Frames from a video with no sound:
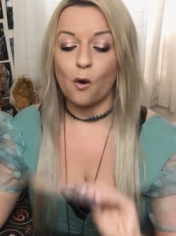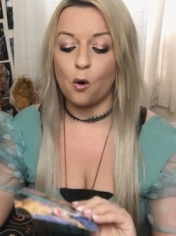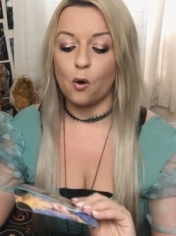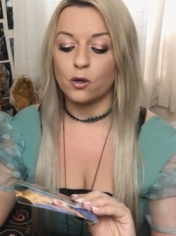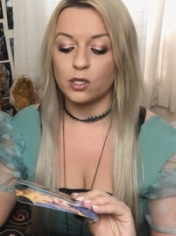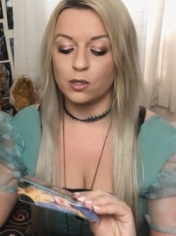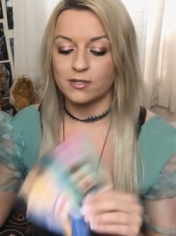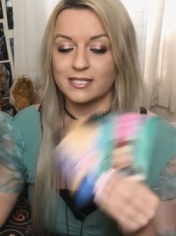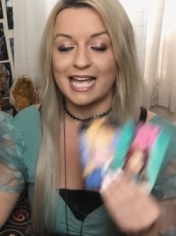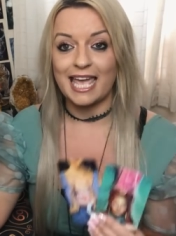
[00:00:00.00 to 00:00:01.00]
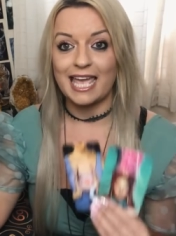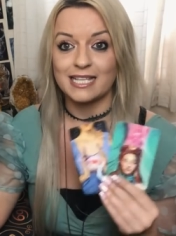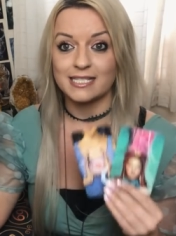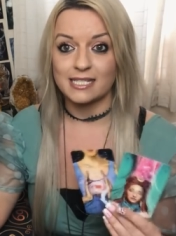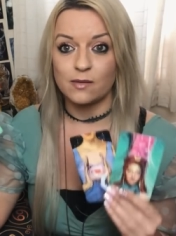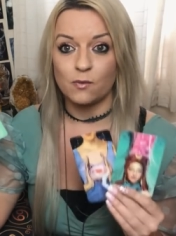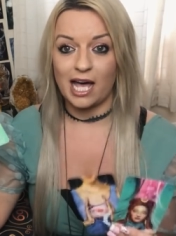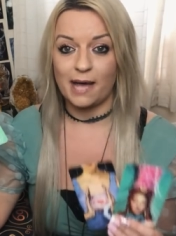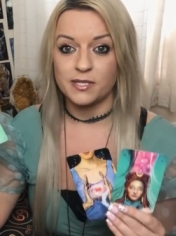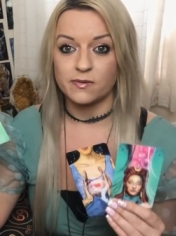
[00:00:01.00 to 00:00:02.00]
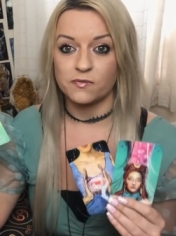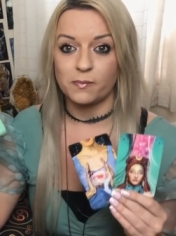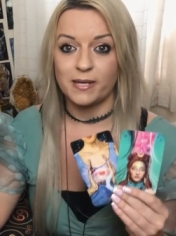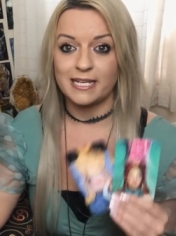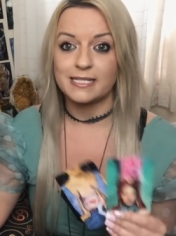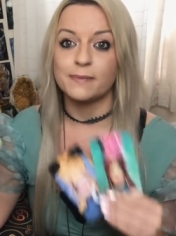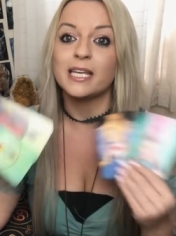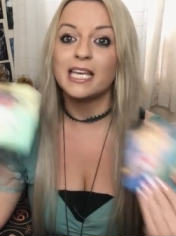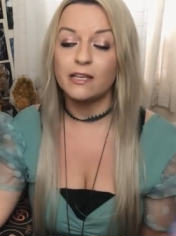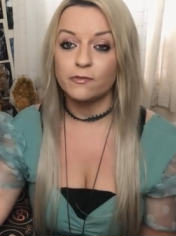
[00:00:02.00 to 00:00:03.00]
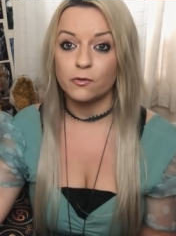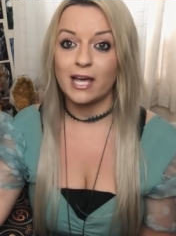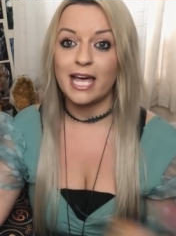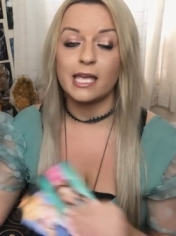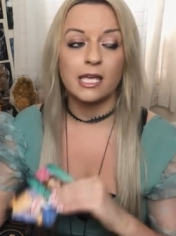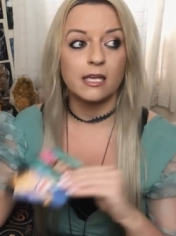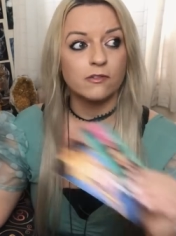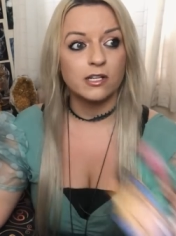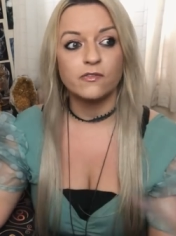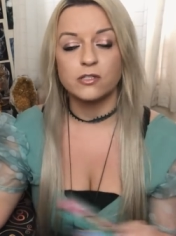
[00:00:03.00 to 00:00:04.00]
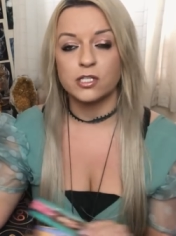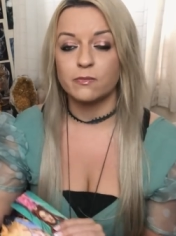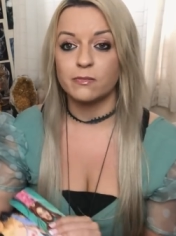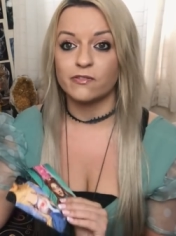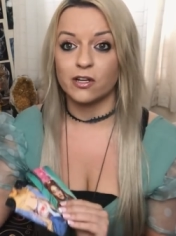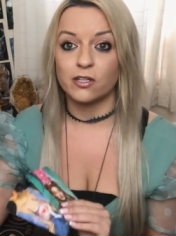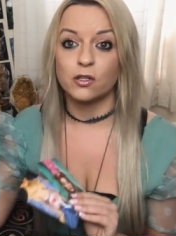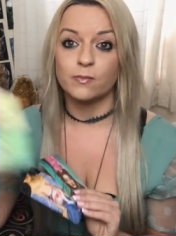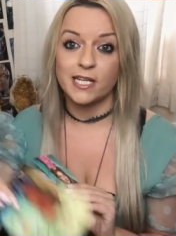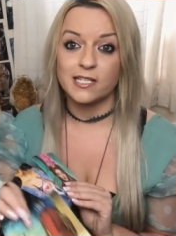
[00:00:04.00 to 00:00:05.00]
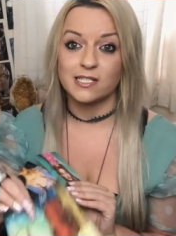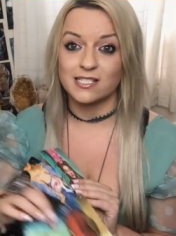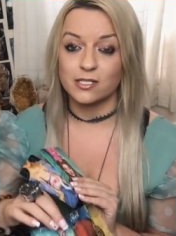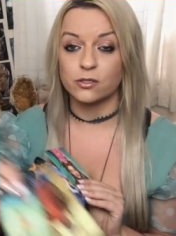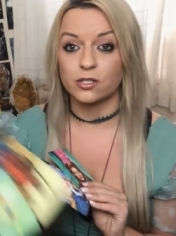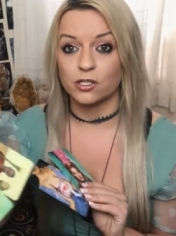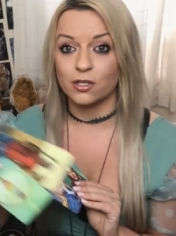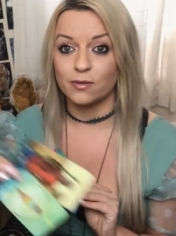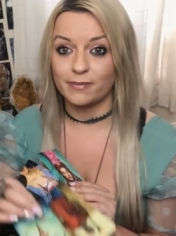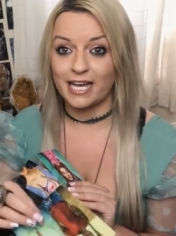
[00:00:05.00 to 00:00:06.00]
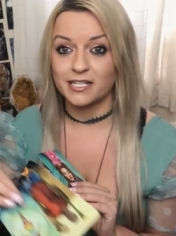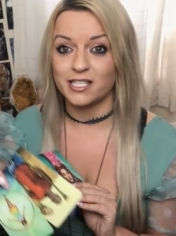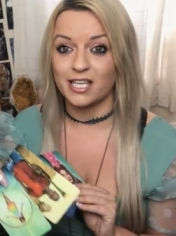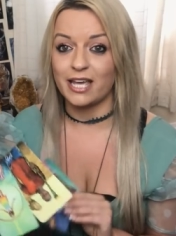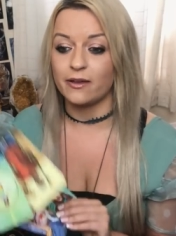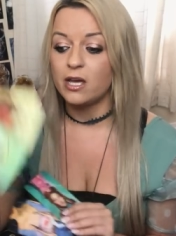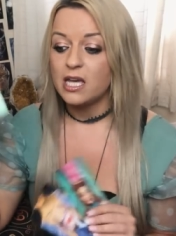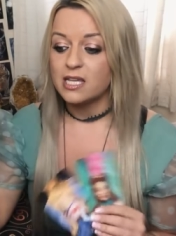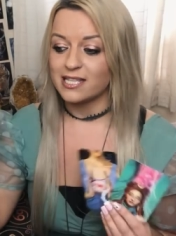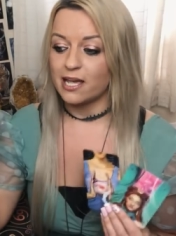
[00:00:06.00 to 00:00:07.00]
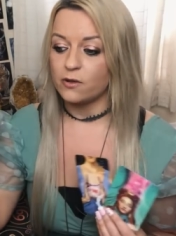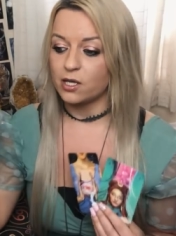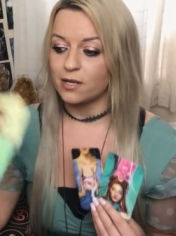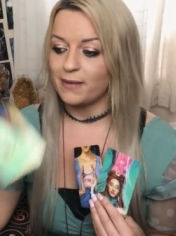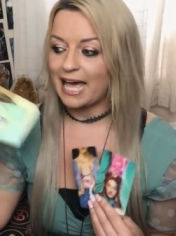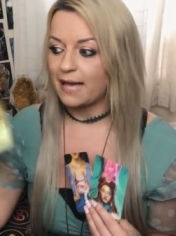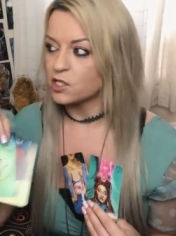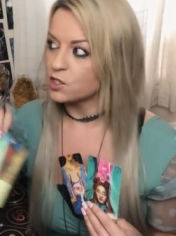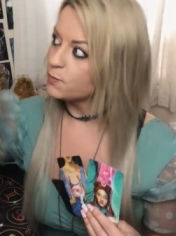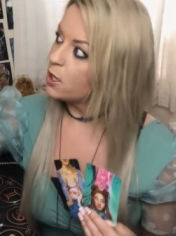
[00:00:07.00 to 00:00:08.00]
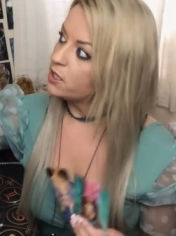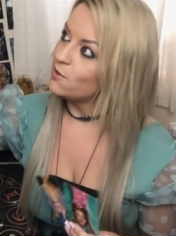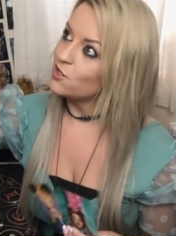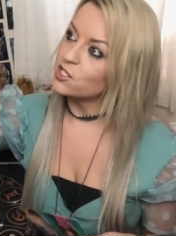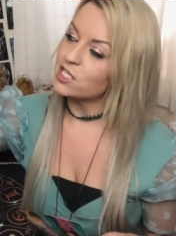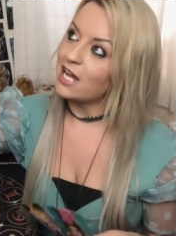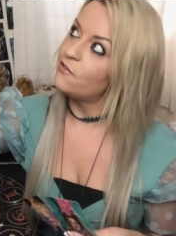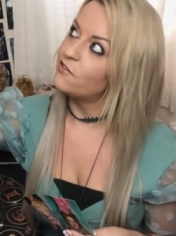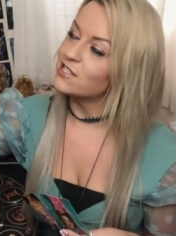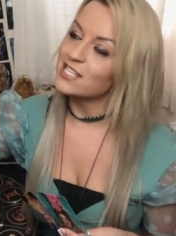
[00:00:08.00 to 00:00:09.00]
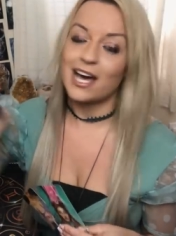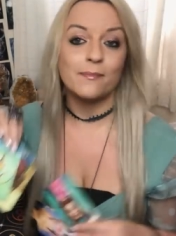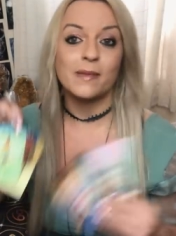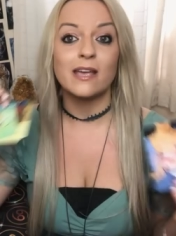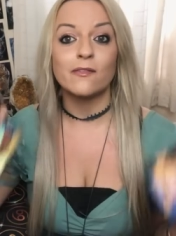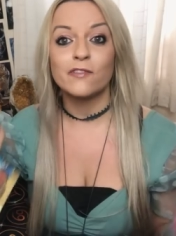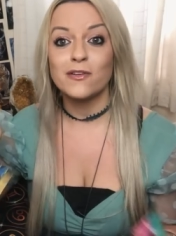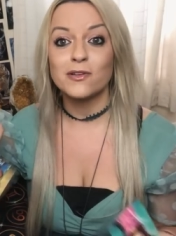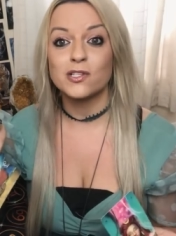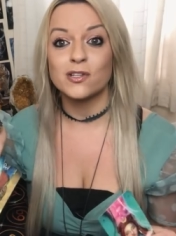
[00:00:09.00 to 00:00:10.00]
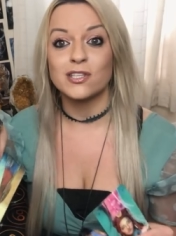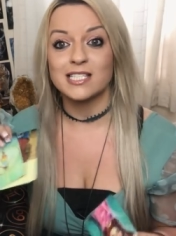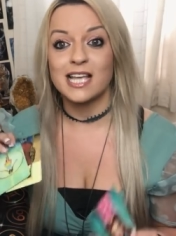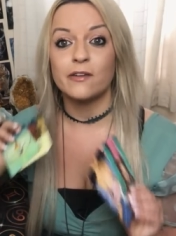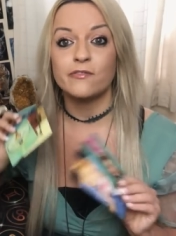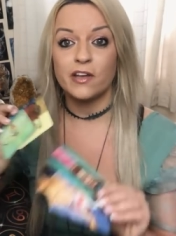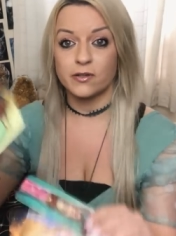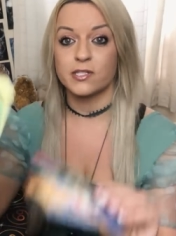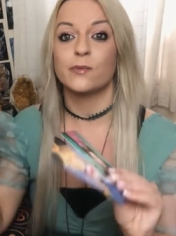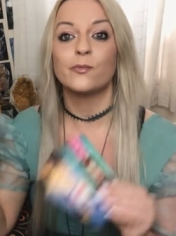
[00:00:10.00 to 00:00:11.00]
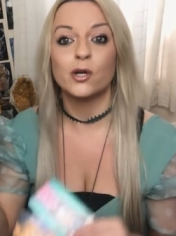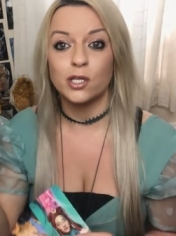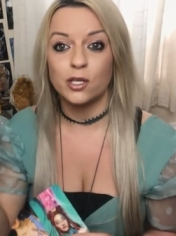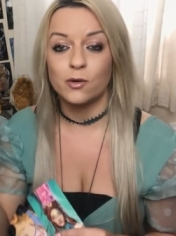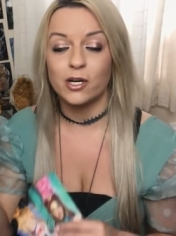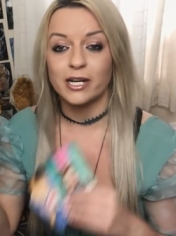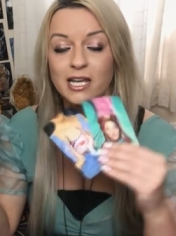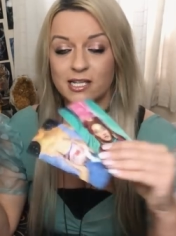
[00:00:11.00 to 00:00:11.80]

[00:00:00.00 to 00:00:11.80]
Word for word: or you will stay and see what happens with your person. But either way, even if you do move on, your person is still going to come back to you. So you can perhaps just put them on the shelf for the time being, focus on yourself, focus on what you want,